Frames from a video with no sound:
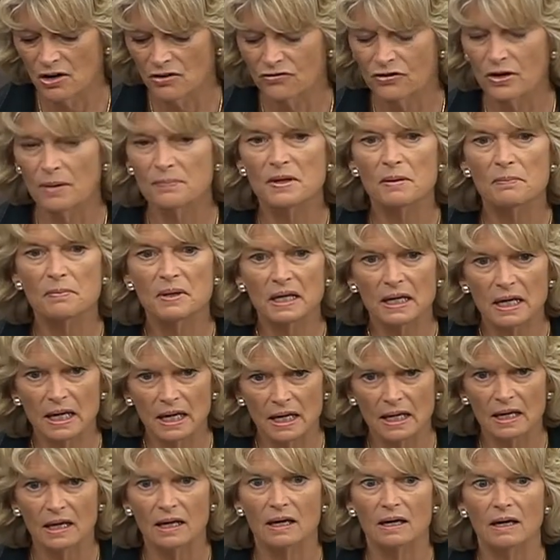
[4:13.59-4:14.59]
from the
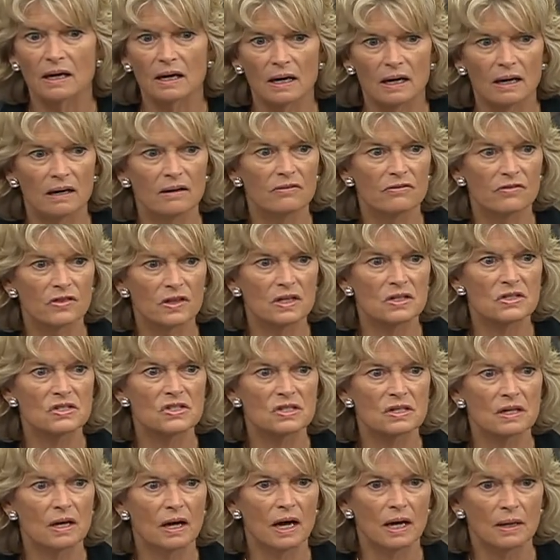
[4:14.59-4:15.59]
beginning of
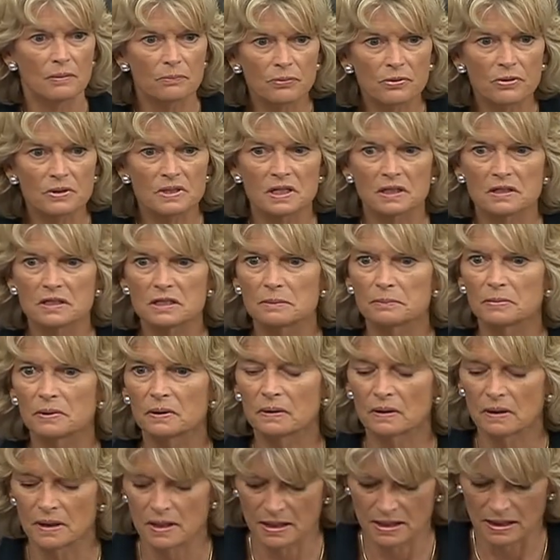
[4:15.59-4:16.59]
this
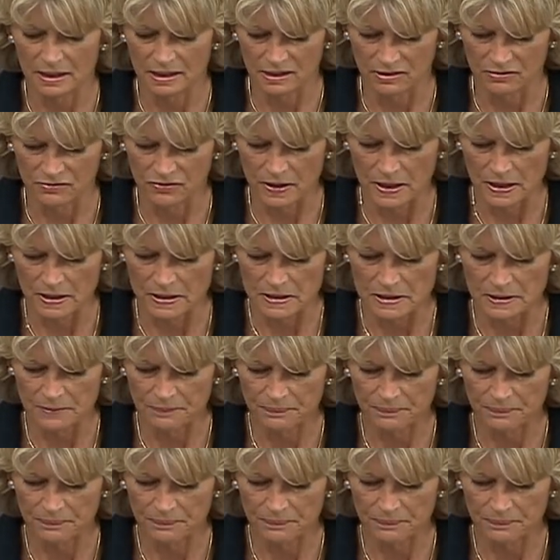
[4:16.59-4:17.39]
unpredictable event.